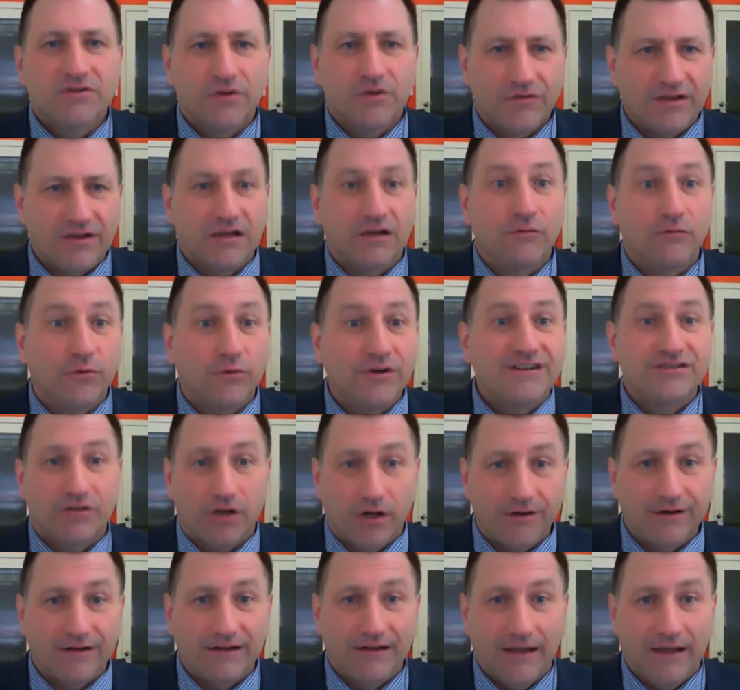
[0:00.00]
they can
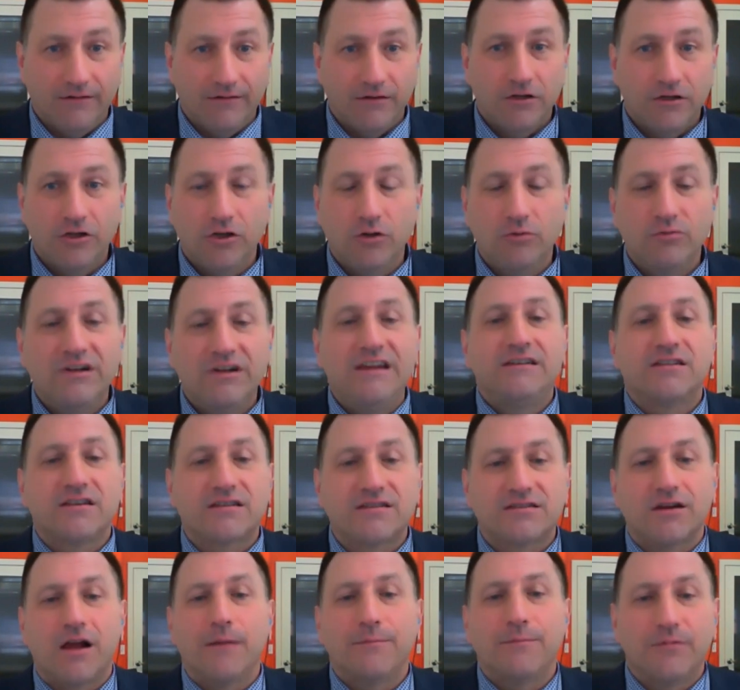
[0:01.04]
restart again. You need to
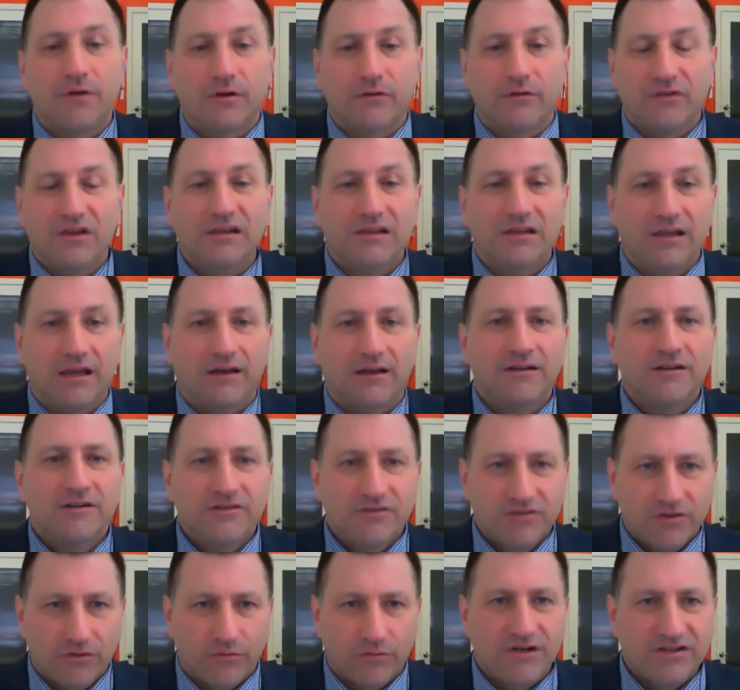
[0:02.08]
stop your thinking
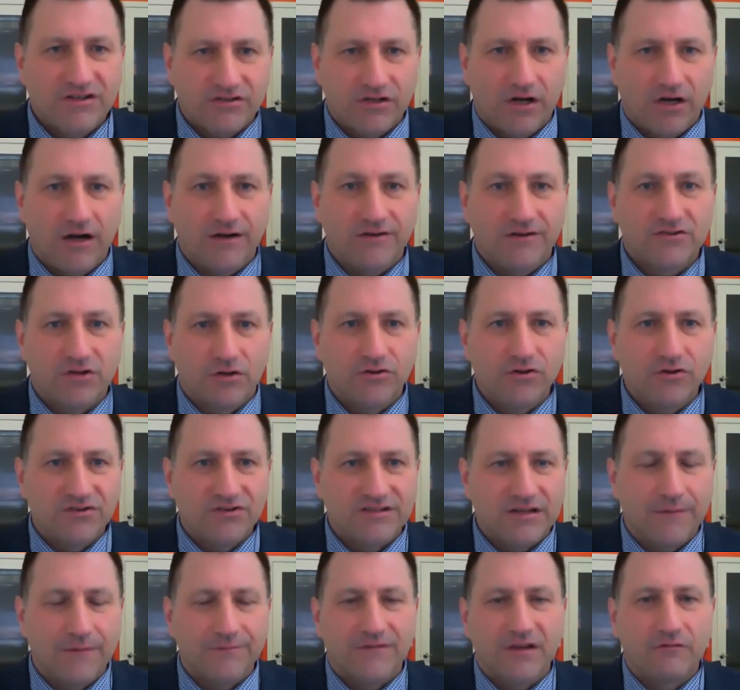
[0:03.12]
to restart. So do
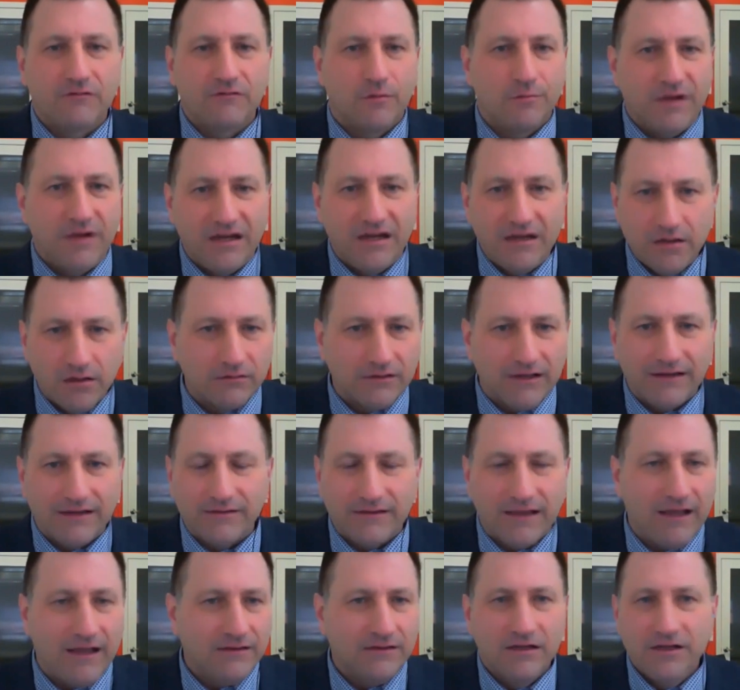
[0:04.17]
something remedial like
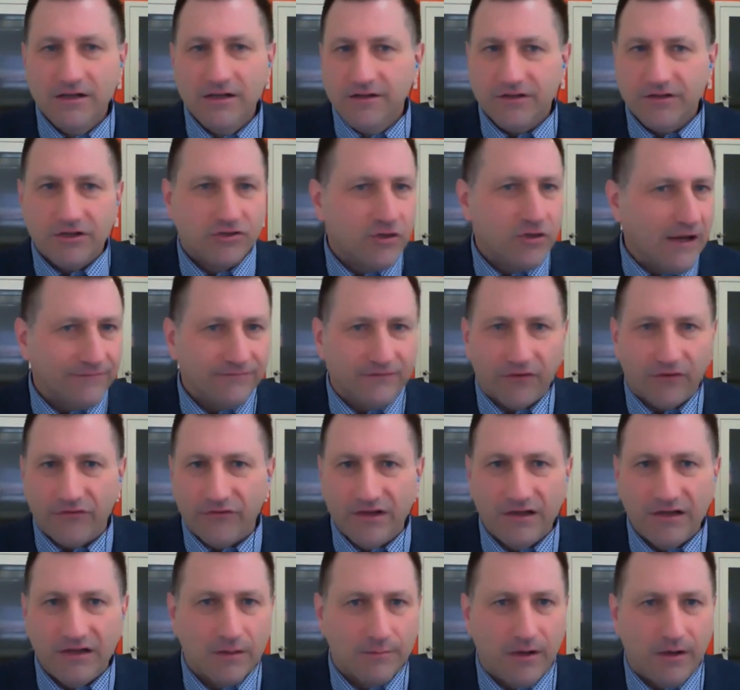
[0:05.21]
that you have to
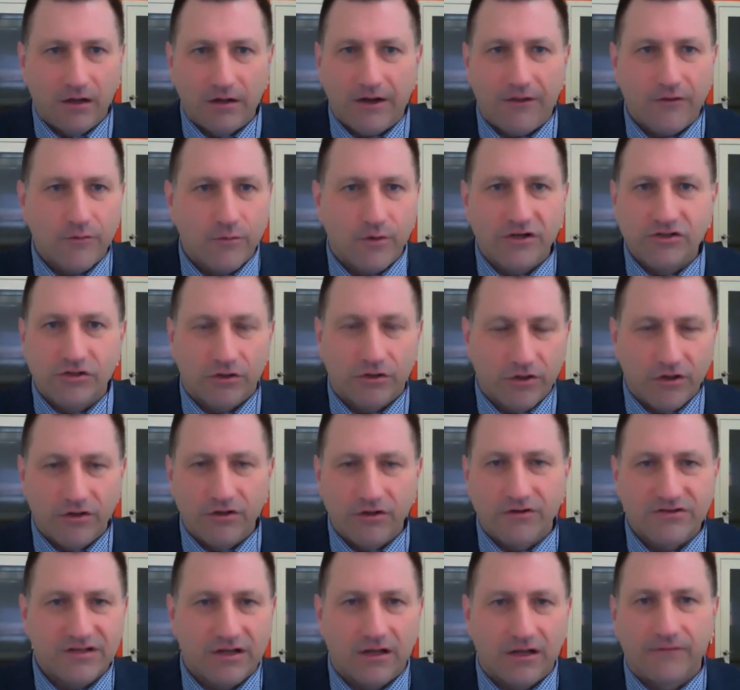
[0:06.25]
think about. Otherwise you hurt
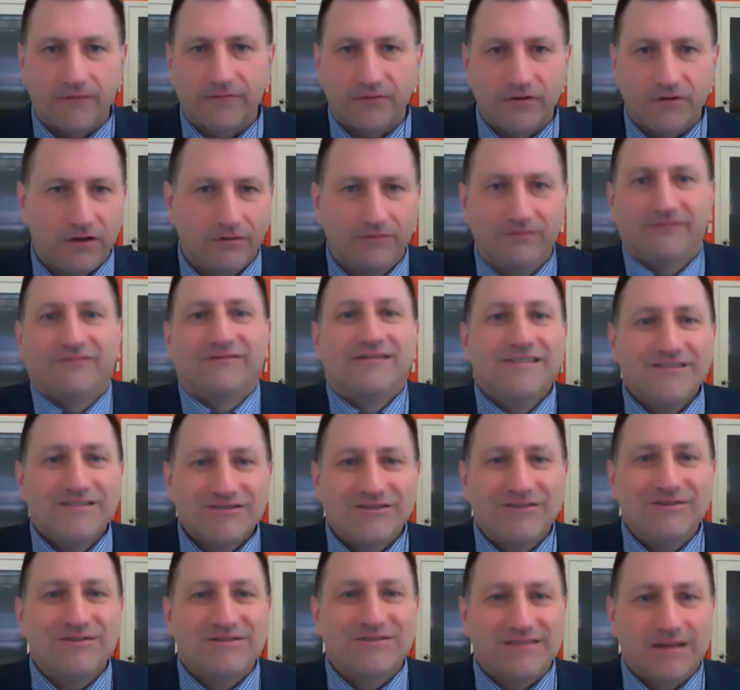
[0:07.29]
yourself, or you
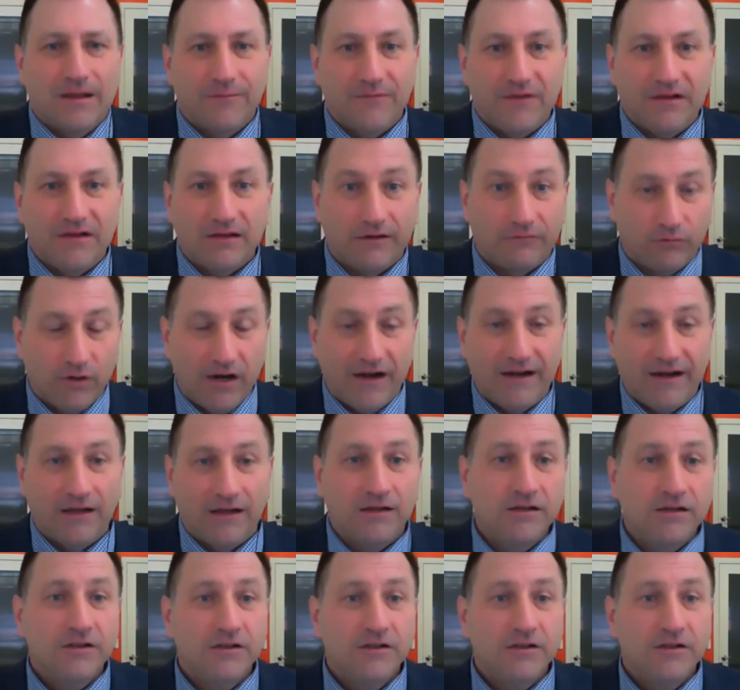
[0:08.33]
do something like running,